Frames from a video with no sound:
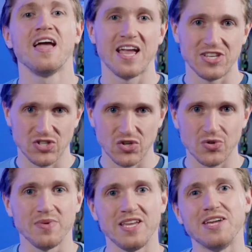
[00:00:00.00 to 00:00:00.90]
it
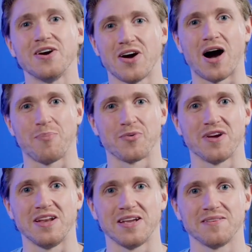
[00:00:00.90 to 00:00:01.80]
should be
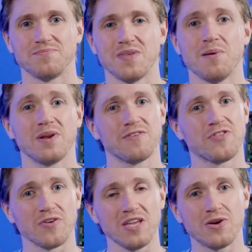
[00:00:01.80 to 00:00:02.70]
operating. But if
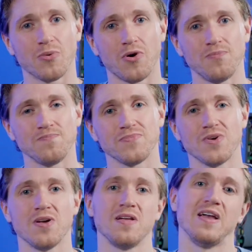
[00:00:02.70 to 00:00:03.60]
they're equal,
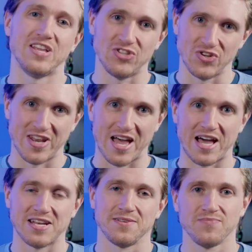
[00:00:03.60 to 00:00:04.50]
it should
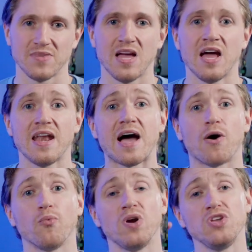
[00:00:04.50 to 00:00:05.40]
not.
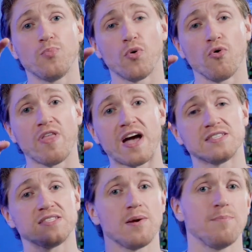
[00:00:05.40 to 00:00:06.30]
Now, when you pull that
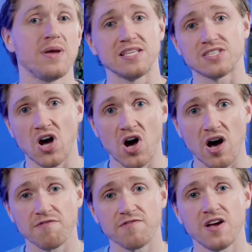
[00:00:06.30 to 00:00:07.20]
sub base
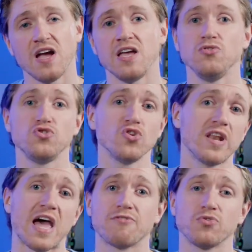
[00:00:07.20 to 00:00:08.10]
off, you
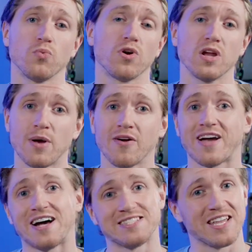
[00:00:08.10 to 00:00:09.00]
shouldn't have to worry about
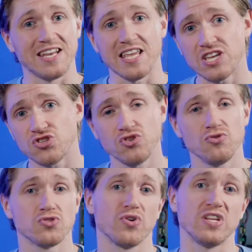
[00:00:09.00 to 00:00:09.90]
causing any
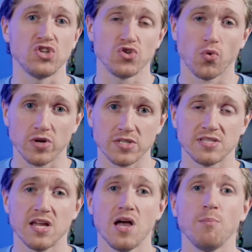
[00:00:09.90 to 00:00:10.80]
issues or any
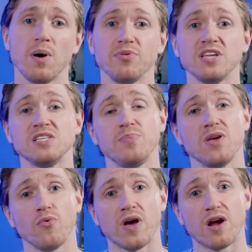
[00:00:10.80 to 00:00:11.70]
shorts, but please be
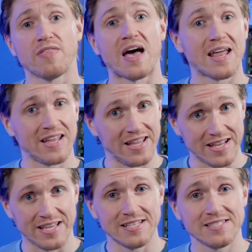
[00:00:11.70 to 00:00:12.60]
aware that it
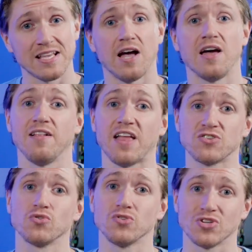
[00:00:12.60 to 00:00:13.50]
is uh, an
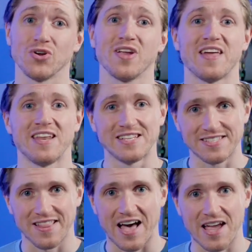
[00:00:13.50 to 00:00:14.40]
electrical circuit that
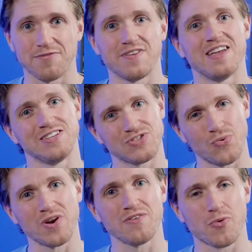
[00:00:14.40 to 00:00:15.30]
is live. It is
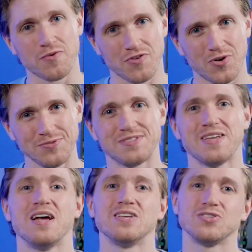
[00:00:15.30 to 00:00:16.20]
24 volts,
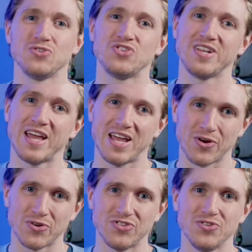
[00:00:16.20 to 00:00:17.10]
so it should not
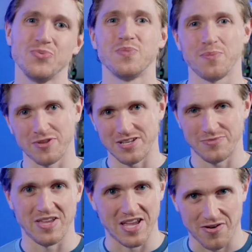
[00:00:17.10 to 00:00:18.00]
hurt you, but please
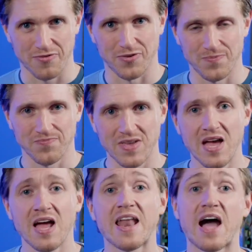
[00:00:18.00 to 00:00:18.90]
be careful.
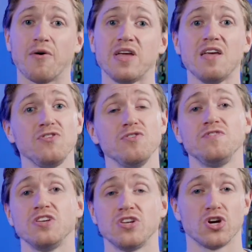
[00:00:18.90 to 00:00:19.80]
Now, if you've
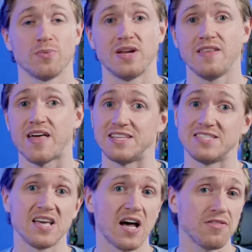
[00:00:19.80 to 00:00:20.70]
determined that
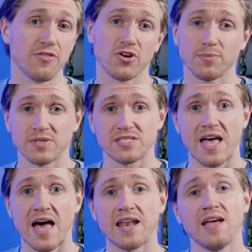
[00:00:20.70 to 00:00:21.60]
it's not the
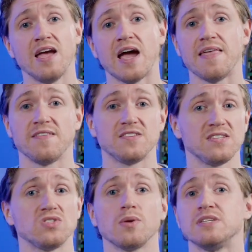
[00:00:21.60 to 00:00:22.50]
thermostat and that the
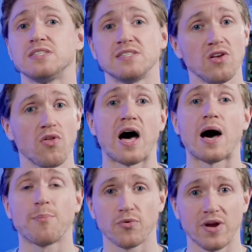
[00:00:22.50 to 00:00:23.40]
system is still
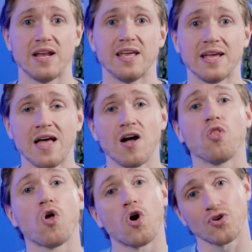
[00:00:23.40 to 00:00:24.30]
operating
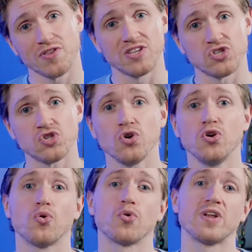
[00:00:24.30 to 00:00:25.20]
longer than it
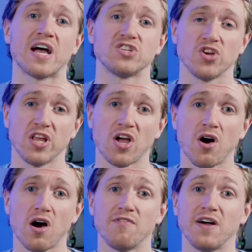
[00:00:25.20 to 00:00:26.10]
should or not shutting
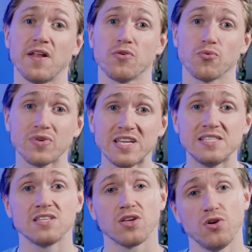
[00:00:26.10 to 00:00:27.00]
off, another
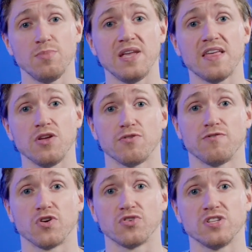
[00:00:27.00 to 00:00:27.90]
reason could be that your
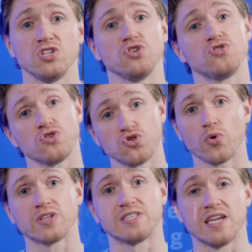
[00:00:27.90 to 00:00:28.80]
furnace is
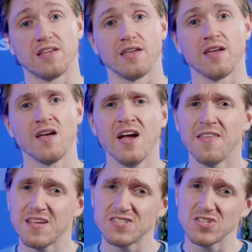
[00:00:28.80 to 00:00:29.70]
short cycling.
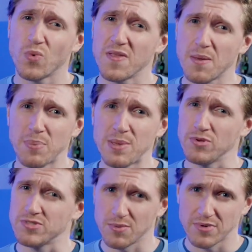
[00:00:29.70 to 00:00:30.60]
This is one that
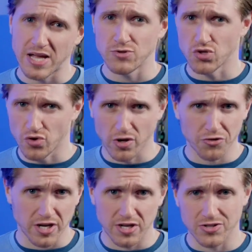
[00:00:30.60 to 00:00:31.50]
people sometimes struggle
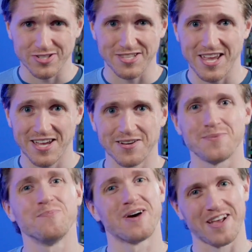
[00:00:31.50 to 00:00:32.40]
to understand,
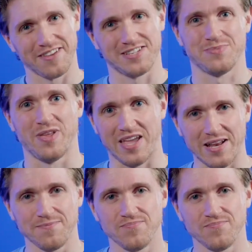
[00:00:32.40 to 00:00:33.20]
but I'll explain.